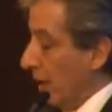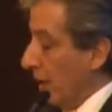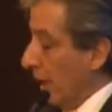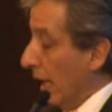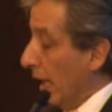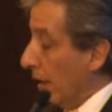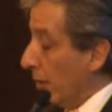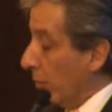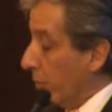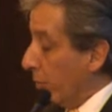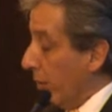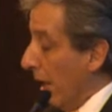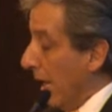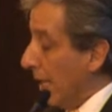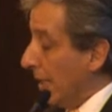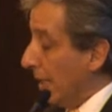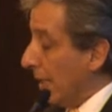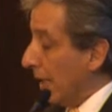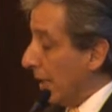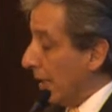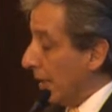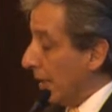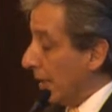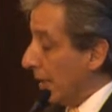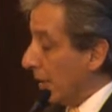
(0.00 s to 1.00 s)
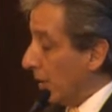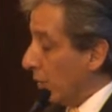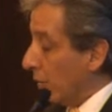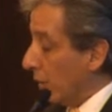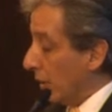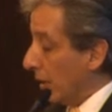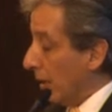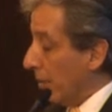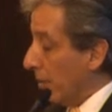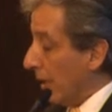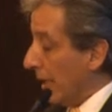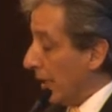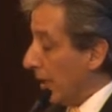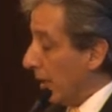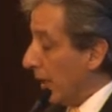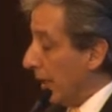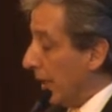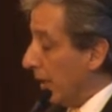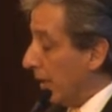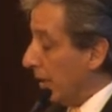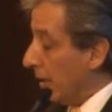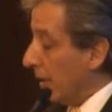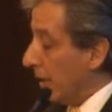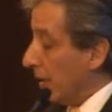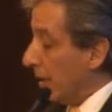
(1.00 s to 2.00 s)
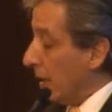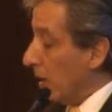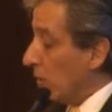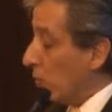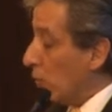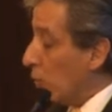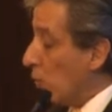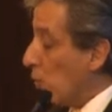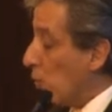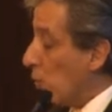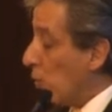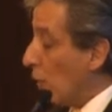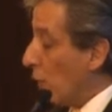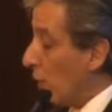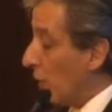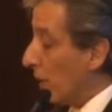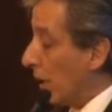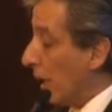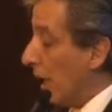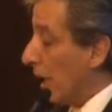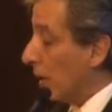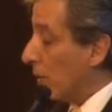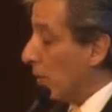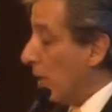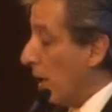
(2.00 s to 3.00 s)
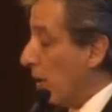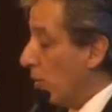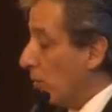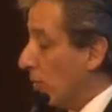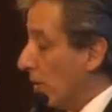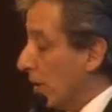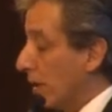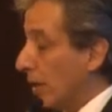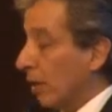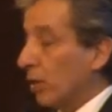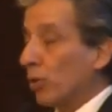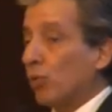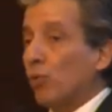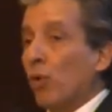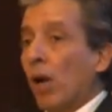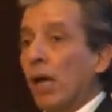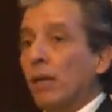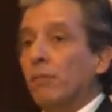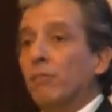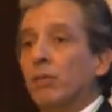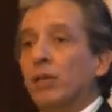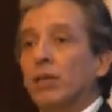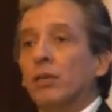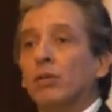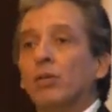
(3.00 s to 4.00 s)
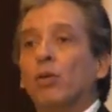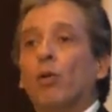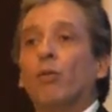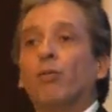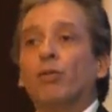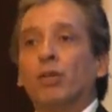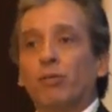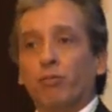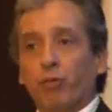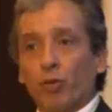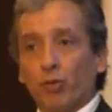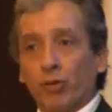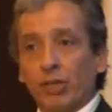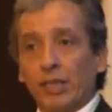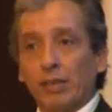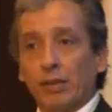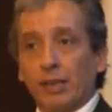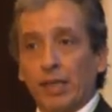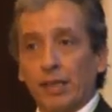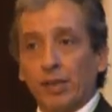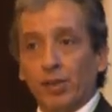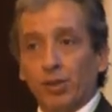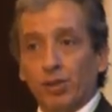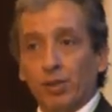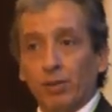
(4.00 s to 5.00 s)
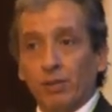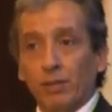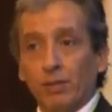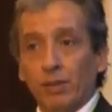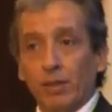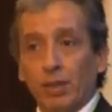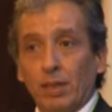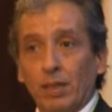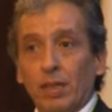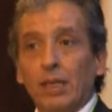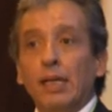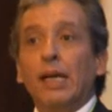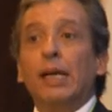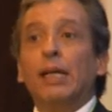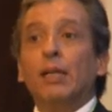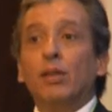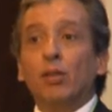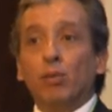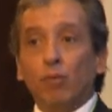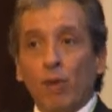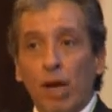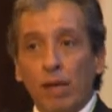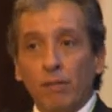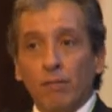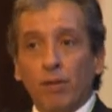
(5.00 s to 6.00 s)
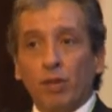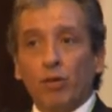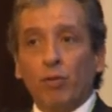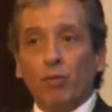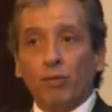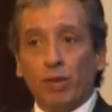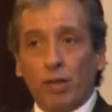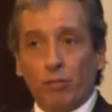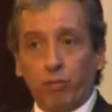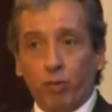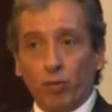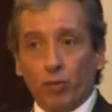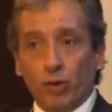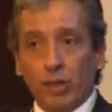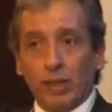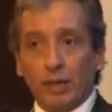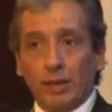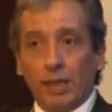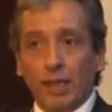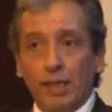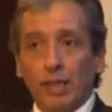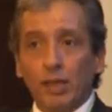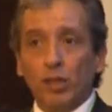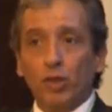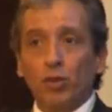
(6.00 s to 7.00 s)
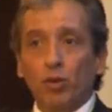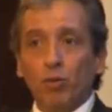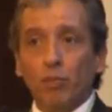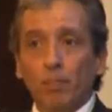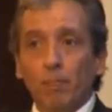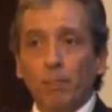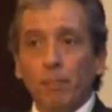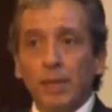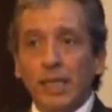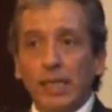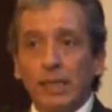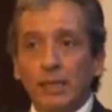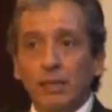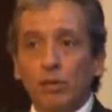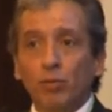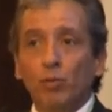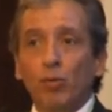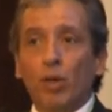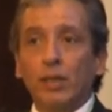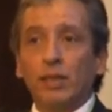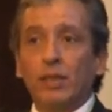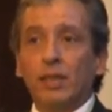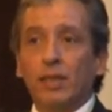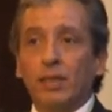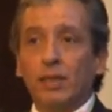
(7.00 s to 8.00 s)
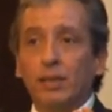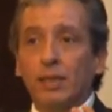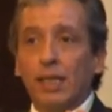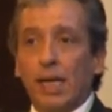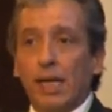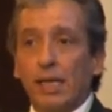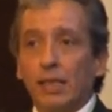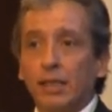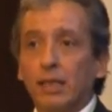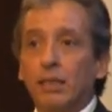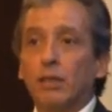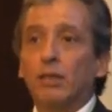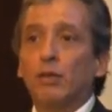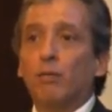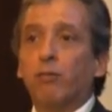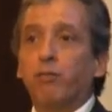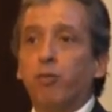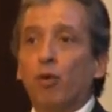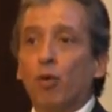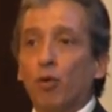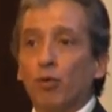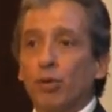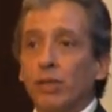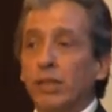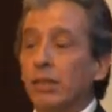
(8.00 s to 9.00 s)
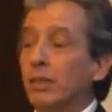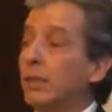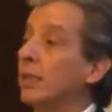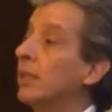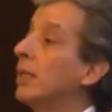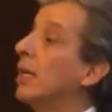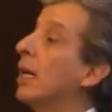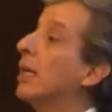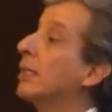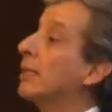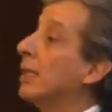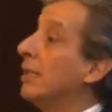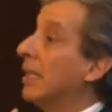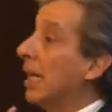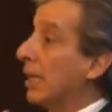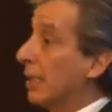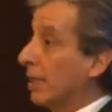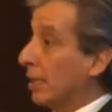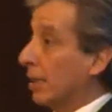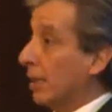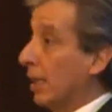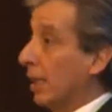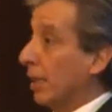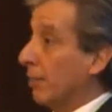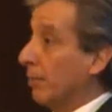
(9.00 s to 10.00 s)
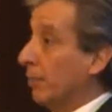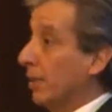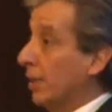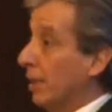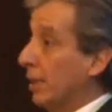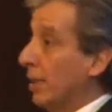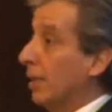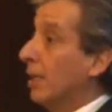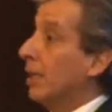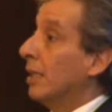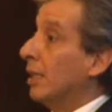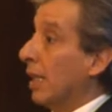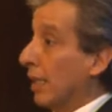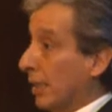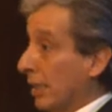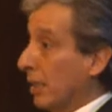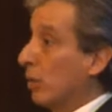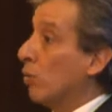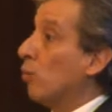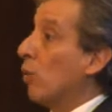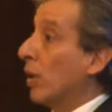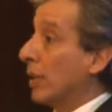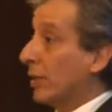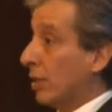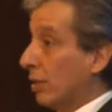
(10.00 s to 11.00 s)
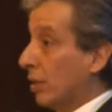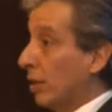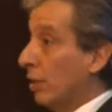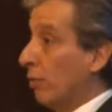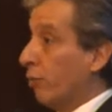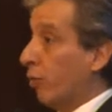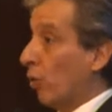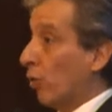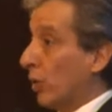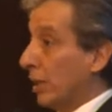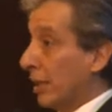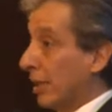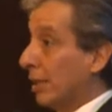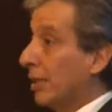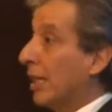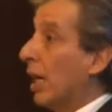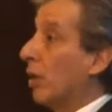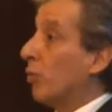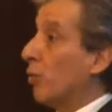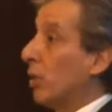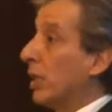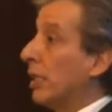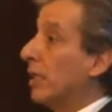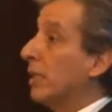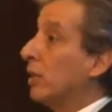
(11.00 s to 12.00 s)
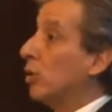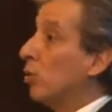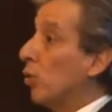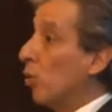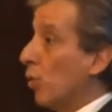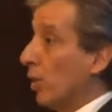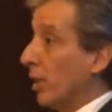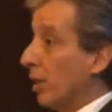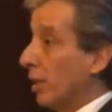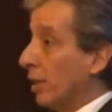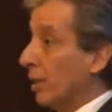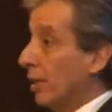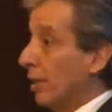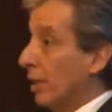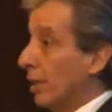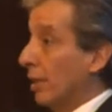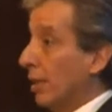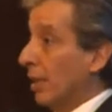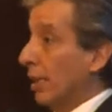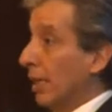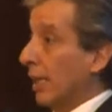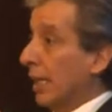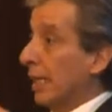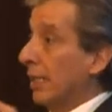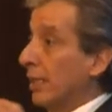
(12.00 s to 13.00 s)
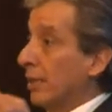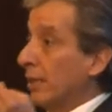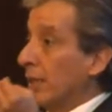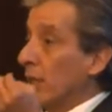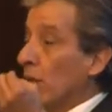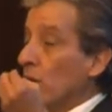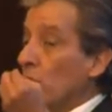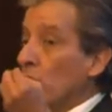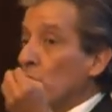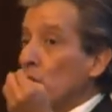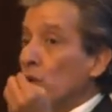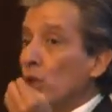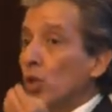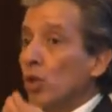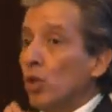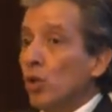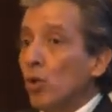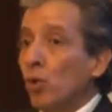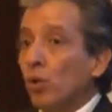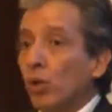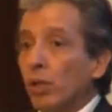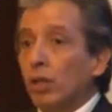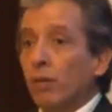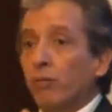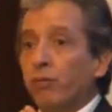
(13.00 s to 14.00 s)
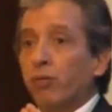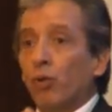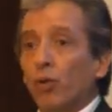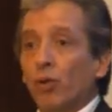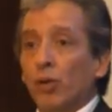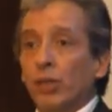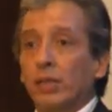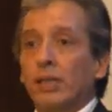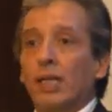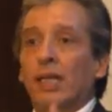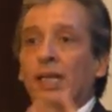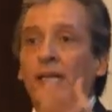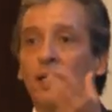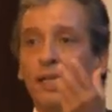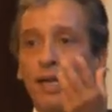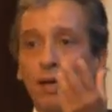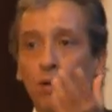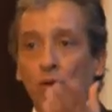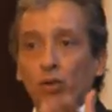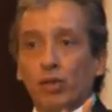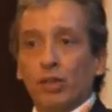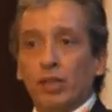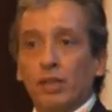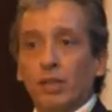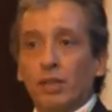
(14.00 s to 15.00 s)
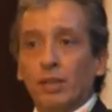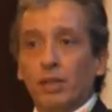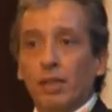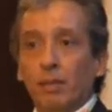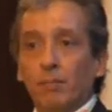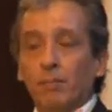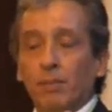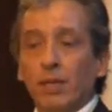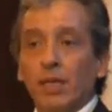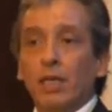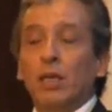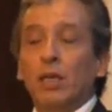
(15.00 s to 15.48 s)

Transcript: And finally, there is a mandate to work around drivers of deforestation. And drivers of deforestation means to understand the forest as a landscape. That is what CIFOR is currently doing, is look the forest as an ecosystem,